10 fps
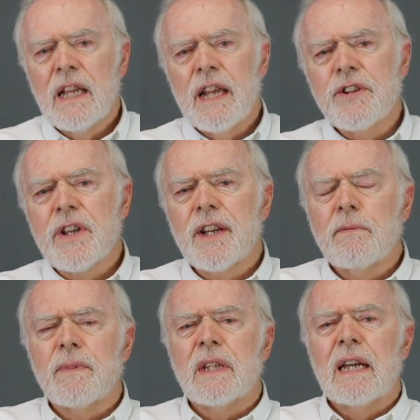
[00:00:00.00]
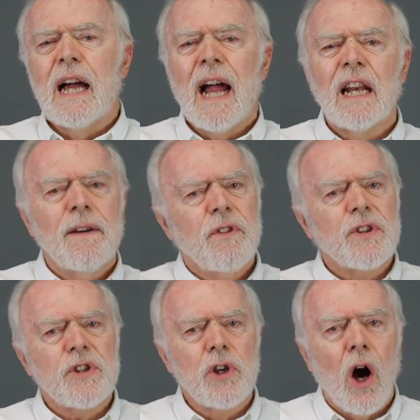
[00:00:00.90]
He said, "I love
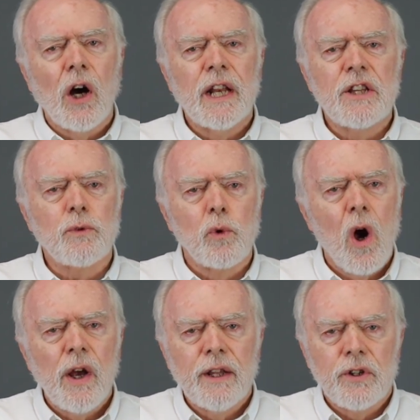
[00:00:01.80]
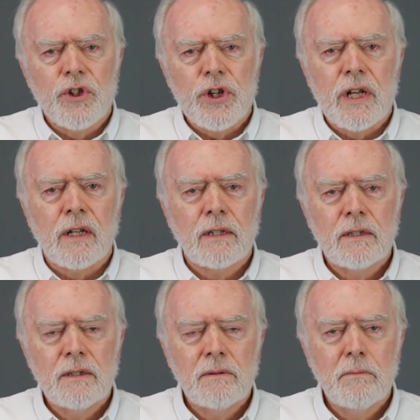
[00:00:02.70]
this song and its raw energy,
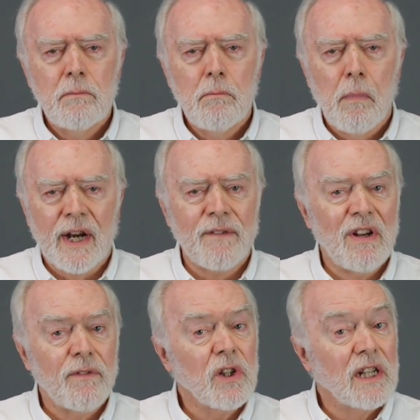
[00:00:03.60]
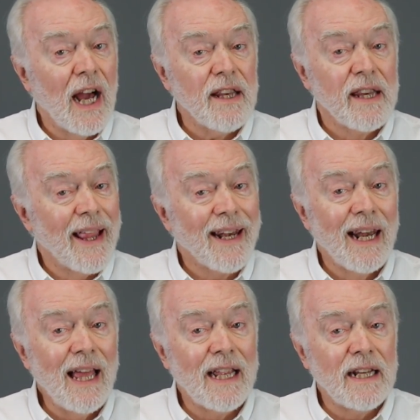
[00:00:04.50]
but I've never gotten that
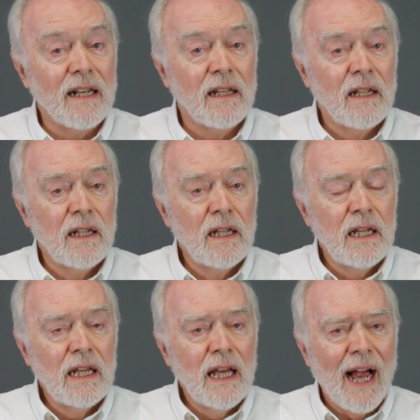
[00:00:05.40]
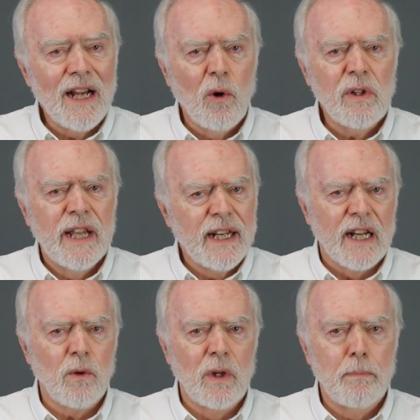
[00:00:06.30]
line. I don't get
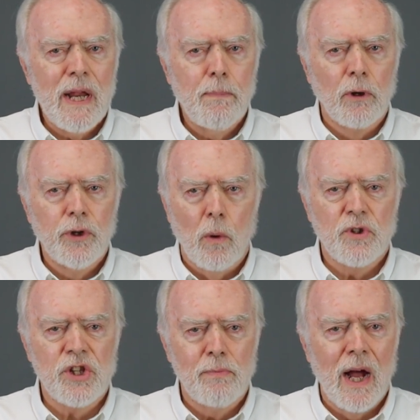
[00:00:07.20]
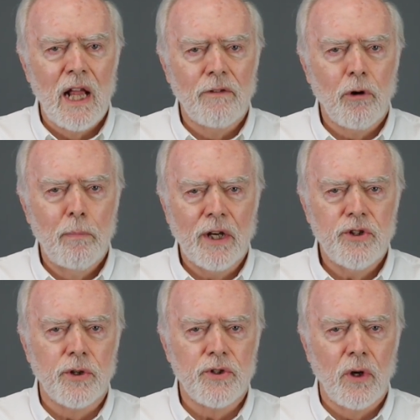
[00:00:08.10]
it when people don't smile for
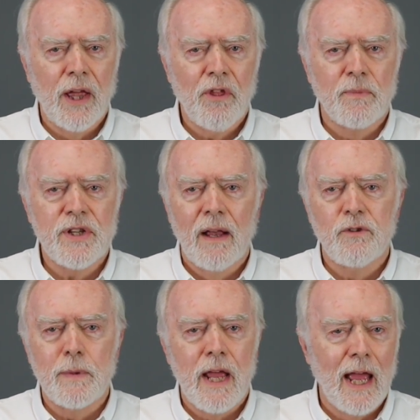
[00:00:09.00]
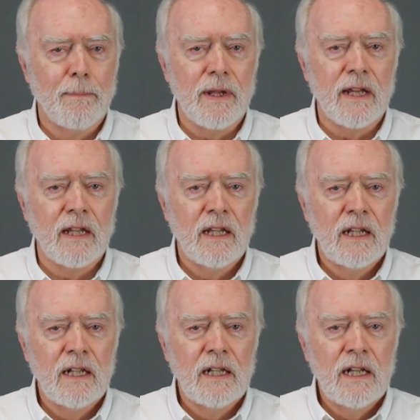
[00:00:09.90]
pictures or let themselves be happy.
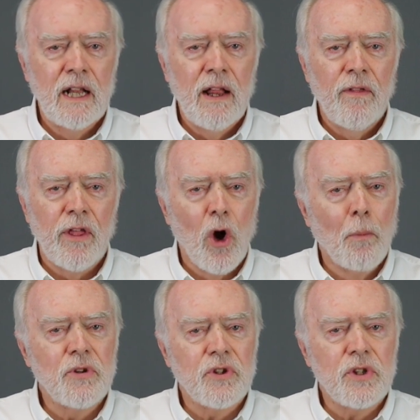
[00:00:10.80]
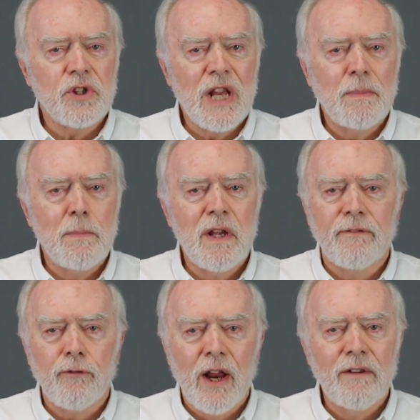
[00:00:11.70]
They almost seem to be
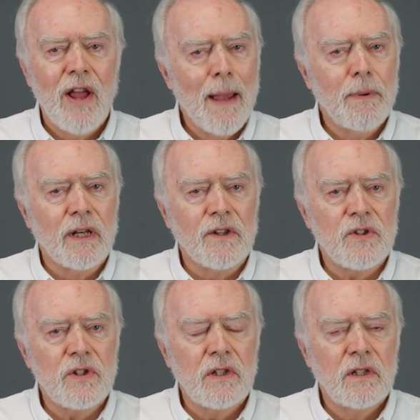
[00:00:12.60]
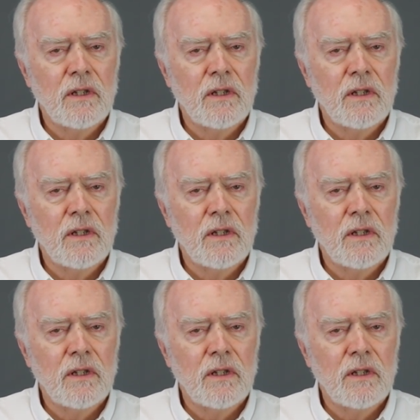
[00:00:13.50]
afraid of happiness.